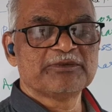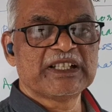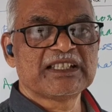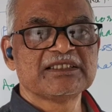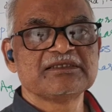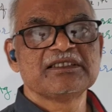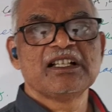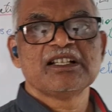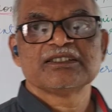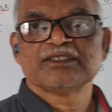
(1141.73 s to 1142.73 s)
button.
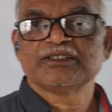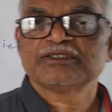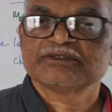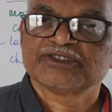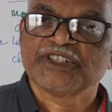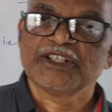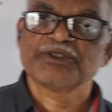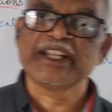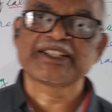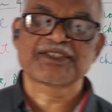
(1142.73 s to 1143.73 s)
So see you
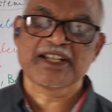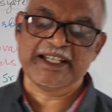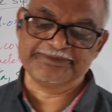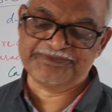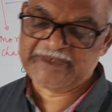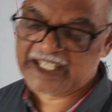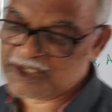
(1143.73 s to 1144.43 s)
next time. Thank